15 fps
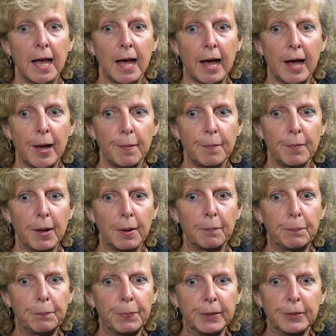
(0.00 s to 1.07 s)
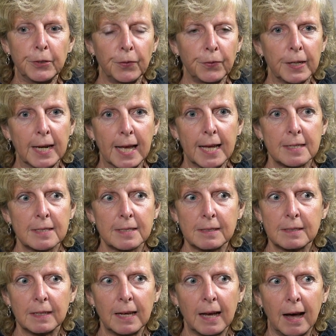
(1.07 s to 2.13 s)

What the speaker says: But nonetheless,